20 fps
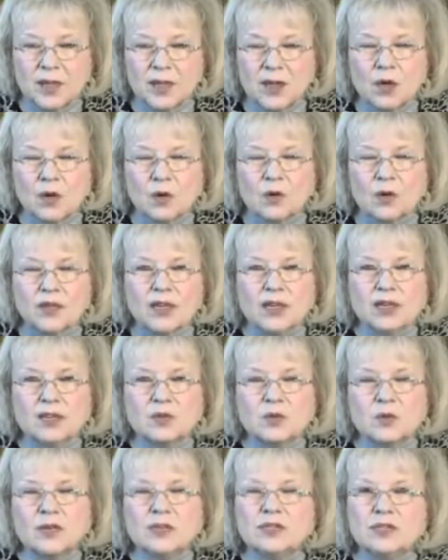Well,
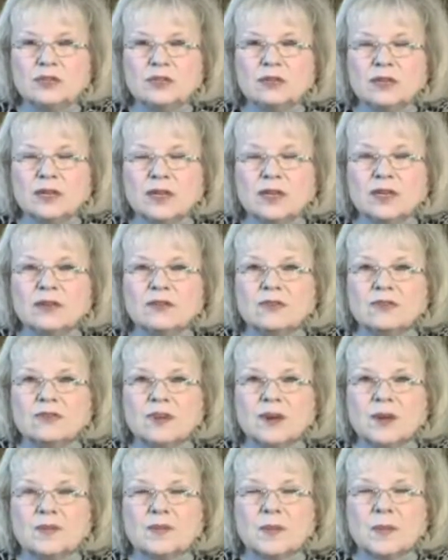yes, we do live
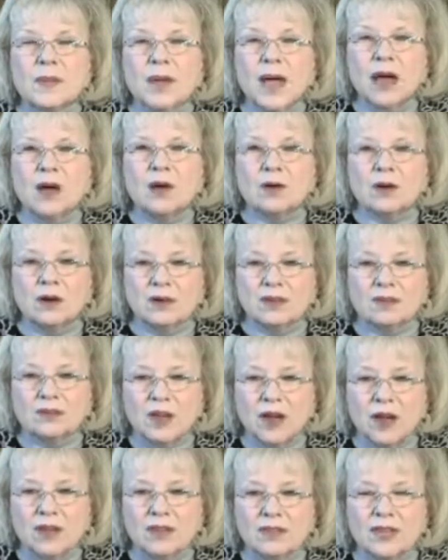from the power of
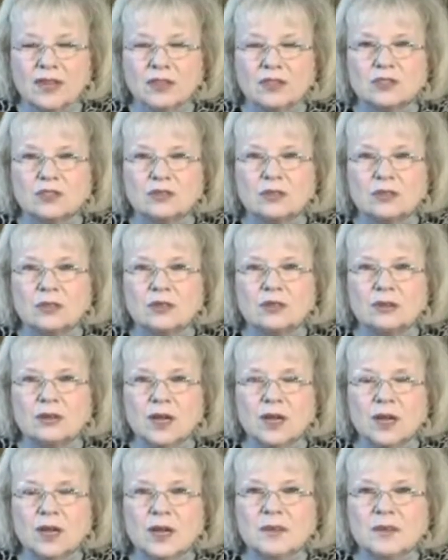God, that is true,